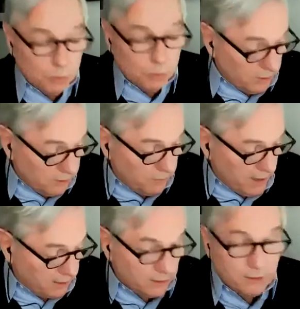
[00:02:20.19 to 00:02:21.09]
what in
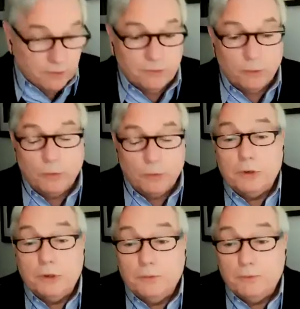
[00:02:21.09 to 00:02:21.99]
fact it is that we're
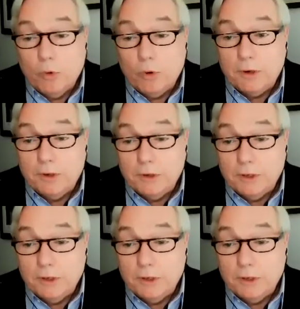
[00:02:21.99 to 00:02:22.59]
looking for